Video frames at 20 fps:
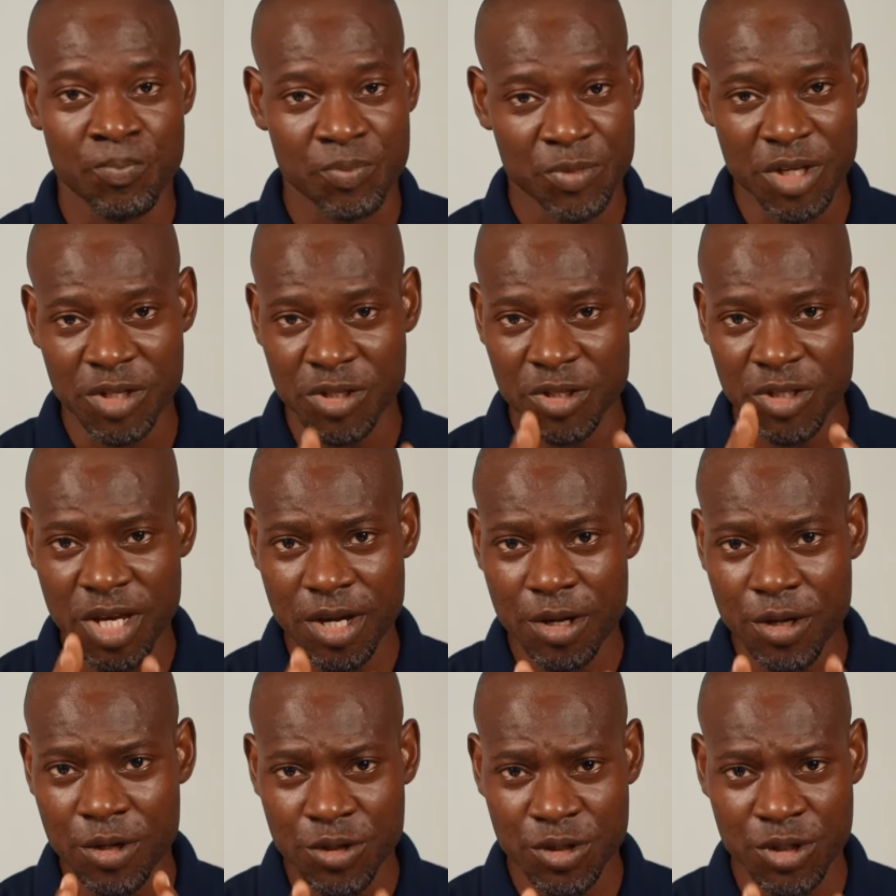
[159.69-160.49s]
The
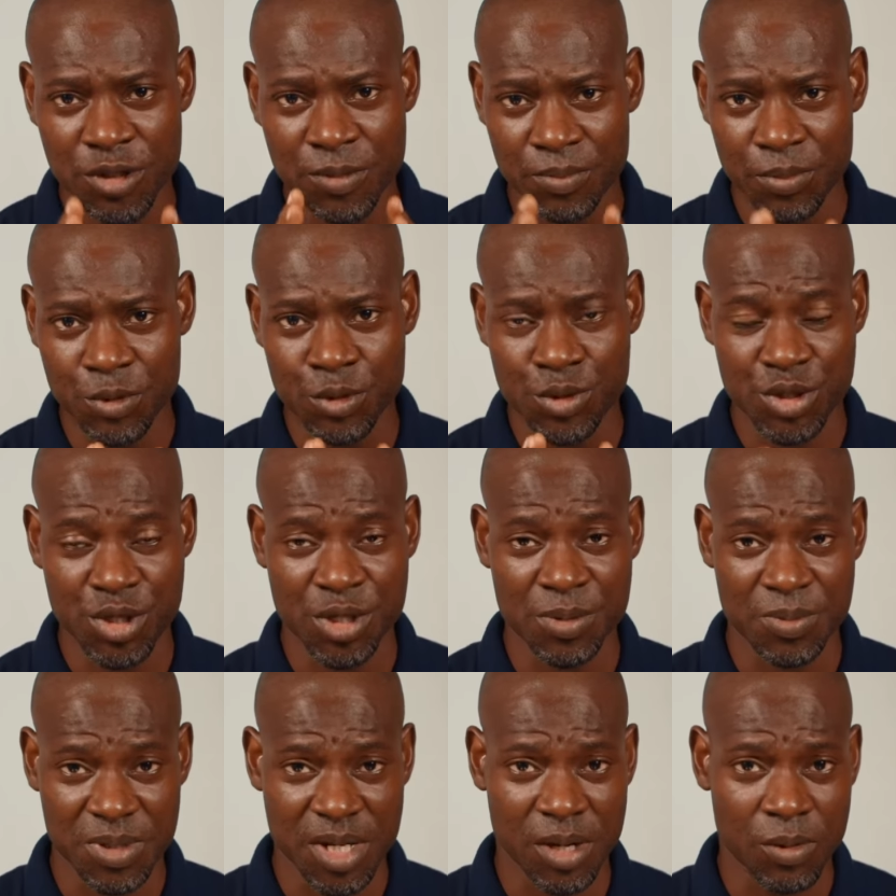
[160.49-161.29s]
second simple
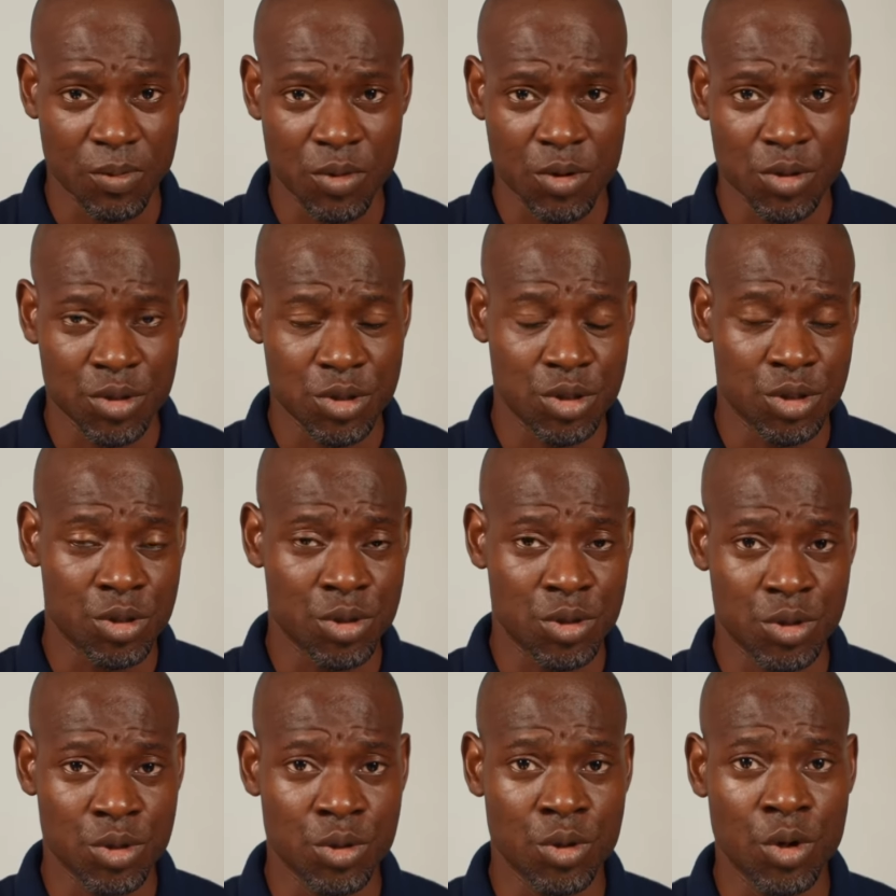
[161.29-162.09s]
tips I want
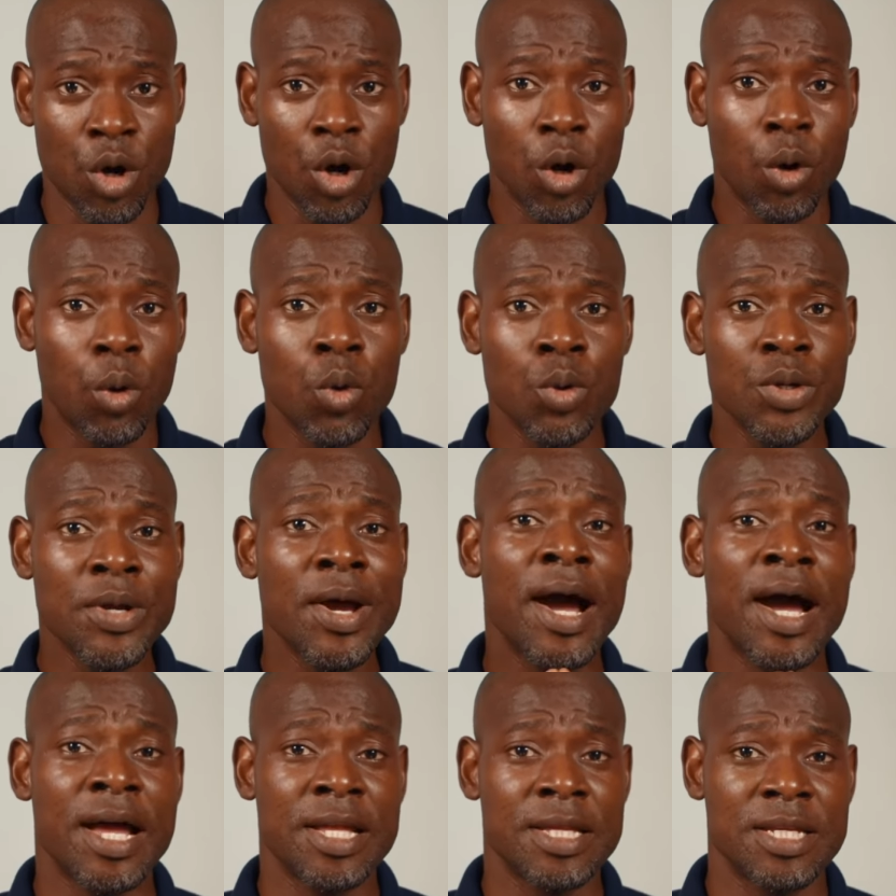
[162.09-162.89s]
you to hold
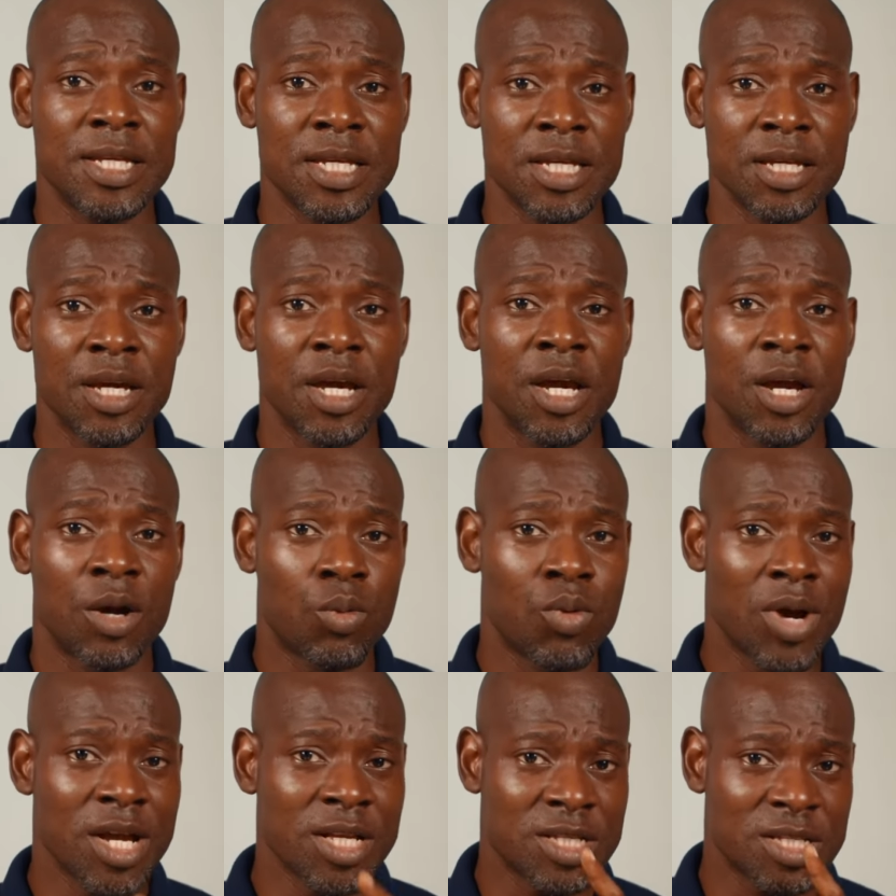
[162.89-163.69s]
handy
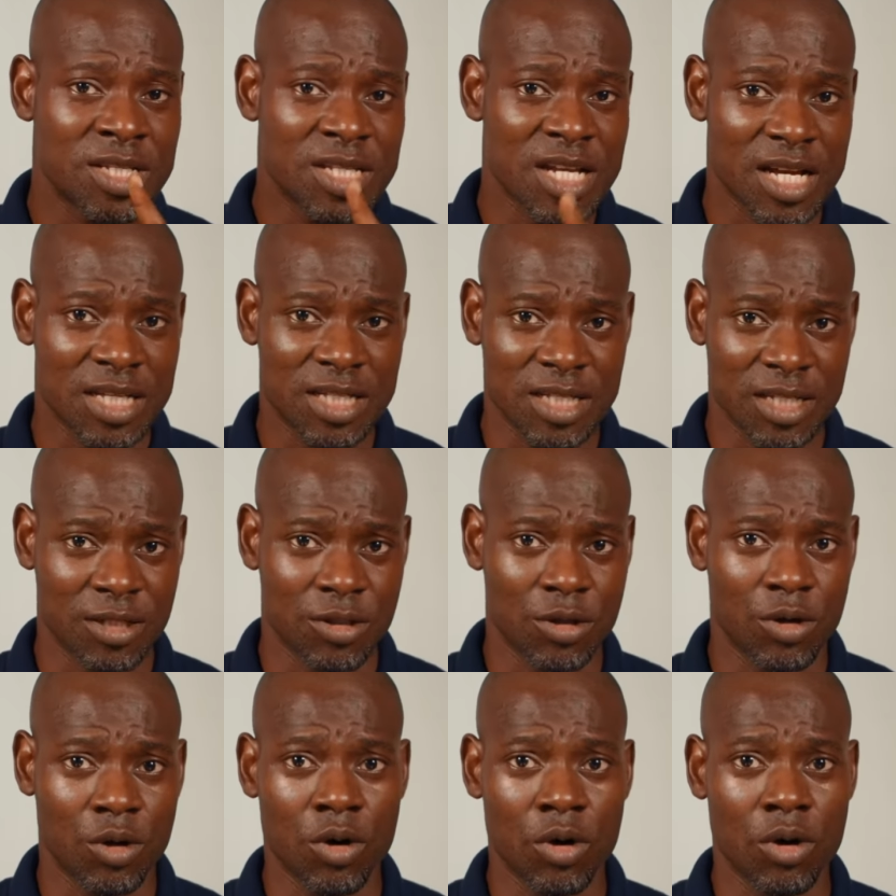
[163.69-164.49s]
when
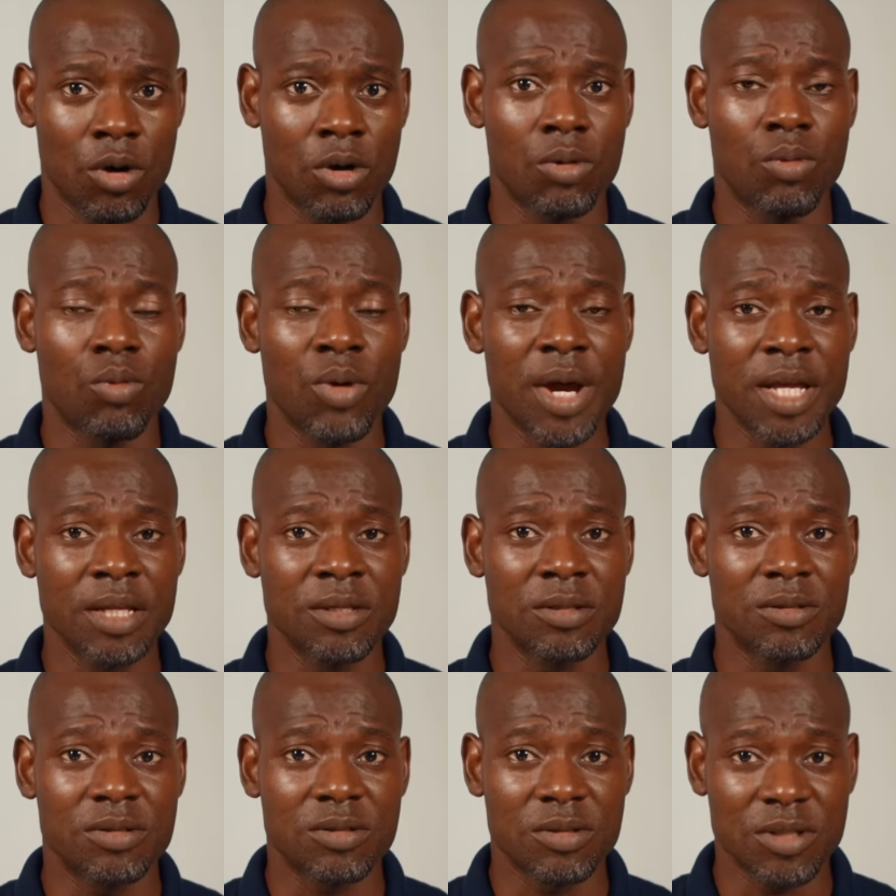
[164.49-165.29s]
starting or
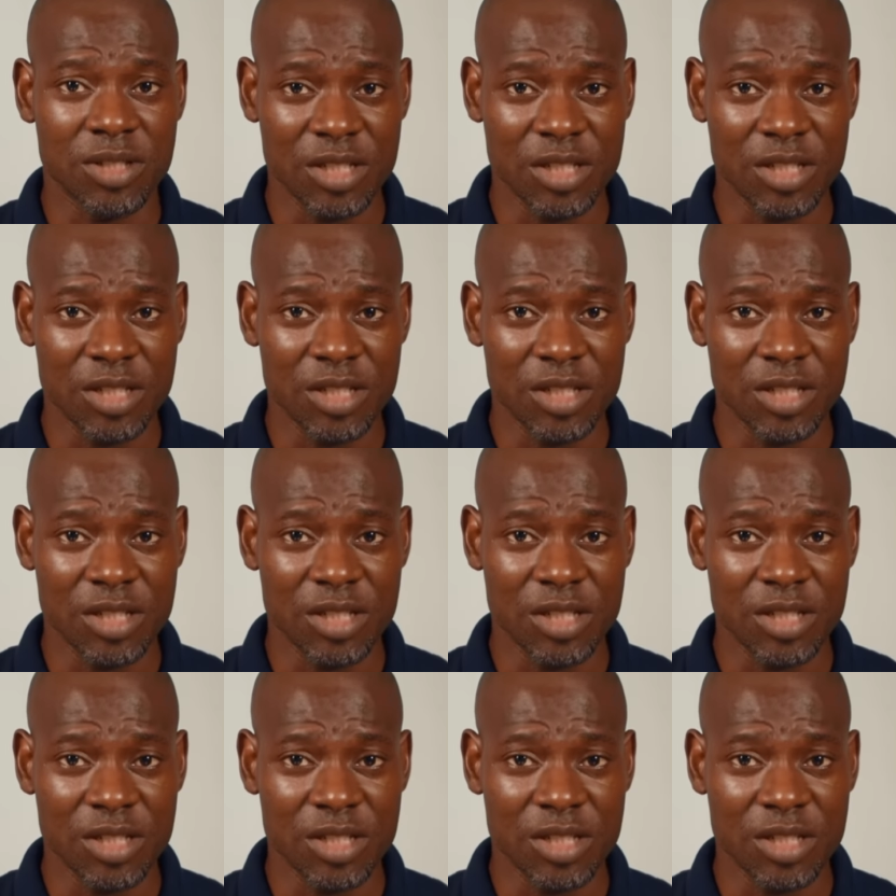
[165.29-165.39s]
when